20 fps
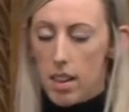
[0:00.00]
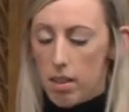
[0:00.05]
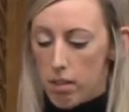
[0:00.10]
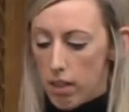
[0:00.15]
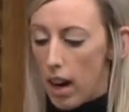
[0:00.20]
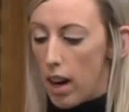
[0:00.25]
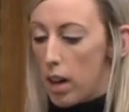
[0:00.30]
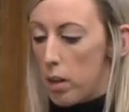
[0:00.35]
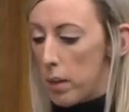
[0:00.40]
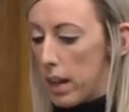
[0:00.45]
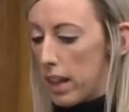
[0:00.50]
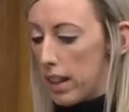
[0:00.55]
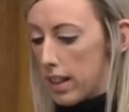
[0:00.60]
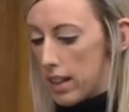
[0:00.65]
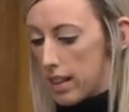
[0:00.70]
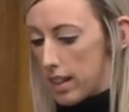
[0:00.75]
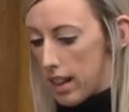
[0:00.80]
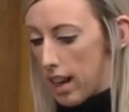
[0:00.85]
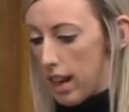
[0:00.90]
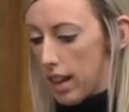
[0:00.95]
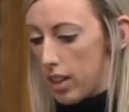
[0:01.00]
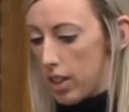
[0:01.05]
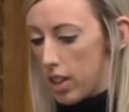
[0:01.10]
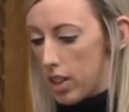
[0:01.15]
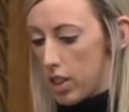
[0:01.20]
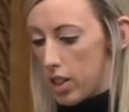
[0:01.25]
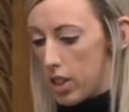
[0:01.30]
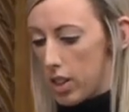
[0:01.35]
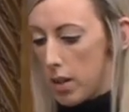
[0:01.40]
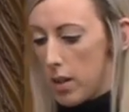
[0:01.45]
environmental
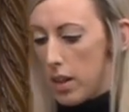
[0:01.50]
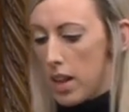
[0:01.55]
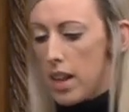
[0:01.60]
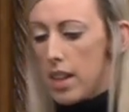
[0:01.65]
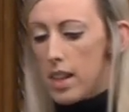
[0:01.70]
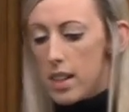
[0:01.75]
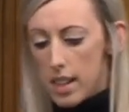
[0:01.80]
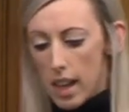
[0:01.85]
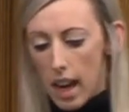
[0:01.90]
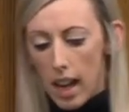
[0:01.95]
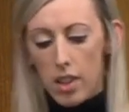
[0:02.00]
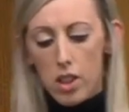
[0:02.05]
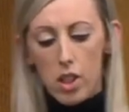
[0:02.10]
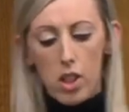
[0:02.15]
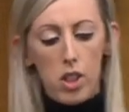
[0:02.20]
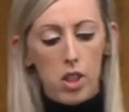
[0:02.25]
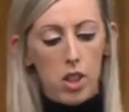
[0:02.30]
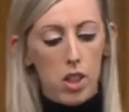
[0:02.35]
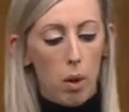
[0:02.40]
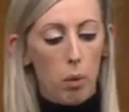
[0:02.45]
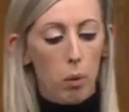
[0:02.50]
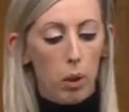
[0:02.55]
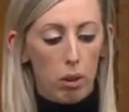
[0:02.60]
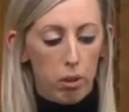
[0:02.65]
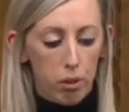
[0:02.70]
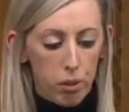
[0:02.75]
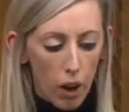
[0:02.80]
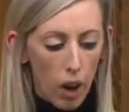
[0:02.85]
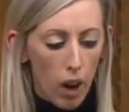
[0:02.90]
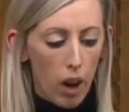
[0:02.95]
standards, standards that will
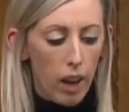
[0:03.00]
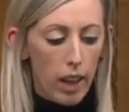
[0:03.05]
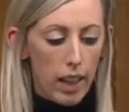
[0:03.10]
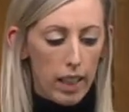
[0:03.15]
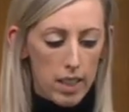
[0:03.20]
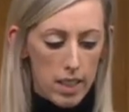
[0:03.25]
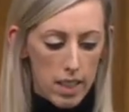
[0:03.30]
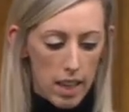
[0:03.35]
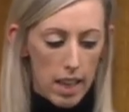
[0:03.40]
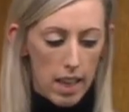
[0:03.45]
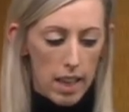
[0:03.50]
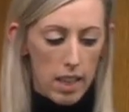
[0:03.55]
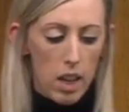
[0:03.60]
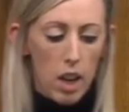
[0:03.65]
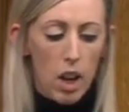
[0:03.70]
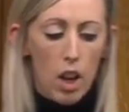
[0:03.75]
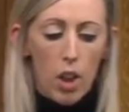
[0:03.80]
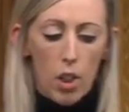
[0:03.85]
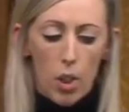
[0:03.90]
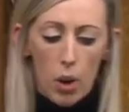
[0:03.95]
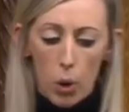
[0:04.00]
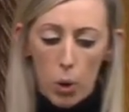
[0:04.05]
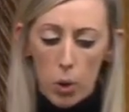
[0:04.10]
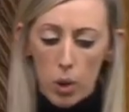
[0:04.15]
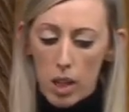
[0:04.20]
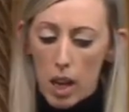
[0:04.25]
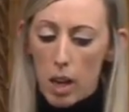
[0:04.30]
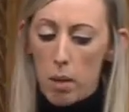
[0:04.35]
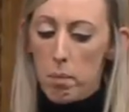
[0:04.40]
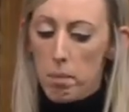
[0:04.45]
far exceed
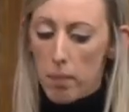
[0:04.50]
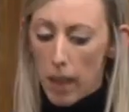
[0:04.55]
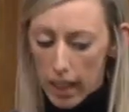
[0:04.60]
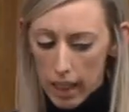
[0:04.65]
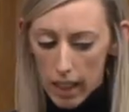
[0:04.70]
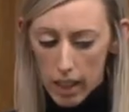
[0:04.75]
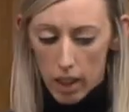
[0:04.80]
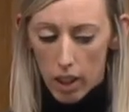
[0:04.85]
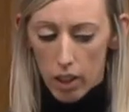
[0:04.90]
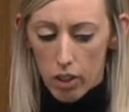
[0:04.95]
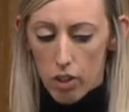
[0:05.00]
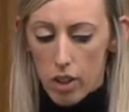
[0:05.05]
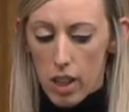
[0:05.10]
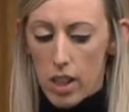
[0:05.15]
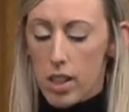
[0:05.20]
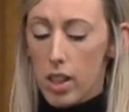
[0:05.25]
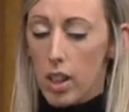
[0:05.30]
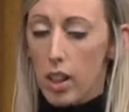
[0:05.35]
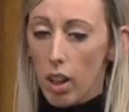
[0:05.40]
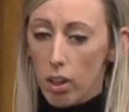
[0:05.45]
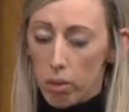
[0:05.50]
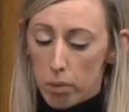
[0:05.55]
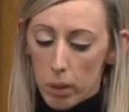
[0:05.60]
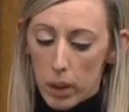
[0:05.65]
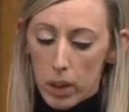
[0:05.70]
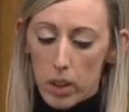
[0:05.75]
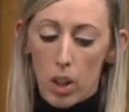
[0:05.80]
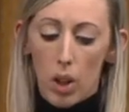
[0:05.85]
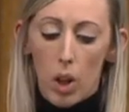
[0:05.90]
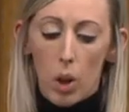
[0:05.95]
those in many countries the
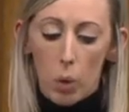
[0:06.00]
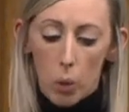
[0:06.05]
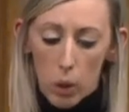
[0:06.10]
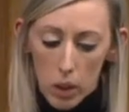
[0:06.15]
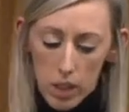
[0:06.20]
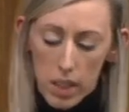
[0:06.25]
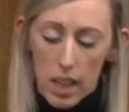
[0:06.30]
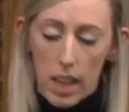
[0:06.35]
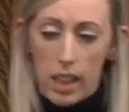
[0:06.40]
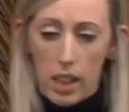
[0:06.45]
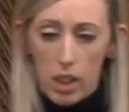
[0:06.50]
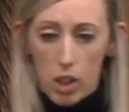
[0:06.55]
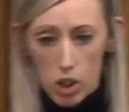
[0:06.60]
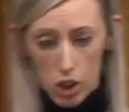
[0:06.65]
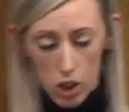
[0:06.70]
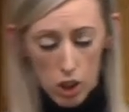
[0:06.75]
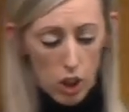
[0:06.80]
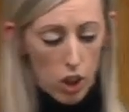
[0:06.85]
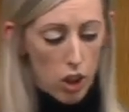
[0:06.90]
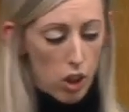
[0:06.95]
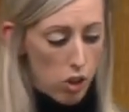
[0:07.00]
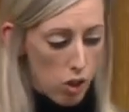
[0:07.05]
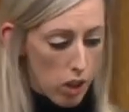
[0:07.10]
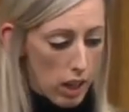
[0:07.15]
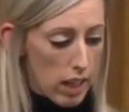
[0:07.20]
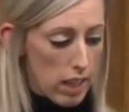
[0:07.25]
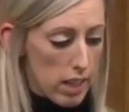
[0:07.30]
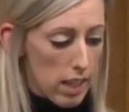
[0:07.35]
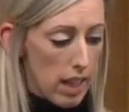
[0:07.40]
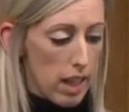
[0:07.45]
government will seek to do
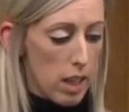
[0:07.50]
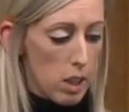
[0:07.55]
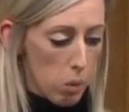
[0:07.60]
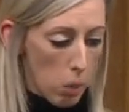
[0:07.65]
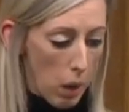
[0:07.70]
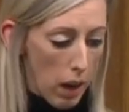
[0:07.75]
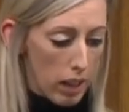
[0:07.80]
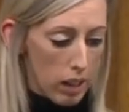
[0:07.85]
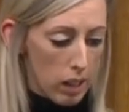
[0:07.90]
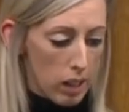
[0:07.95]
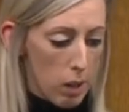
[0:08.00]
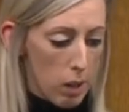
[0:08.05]
trade deals with.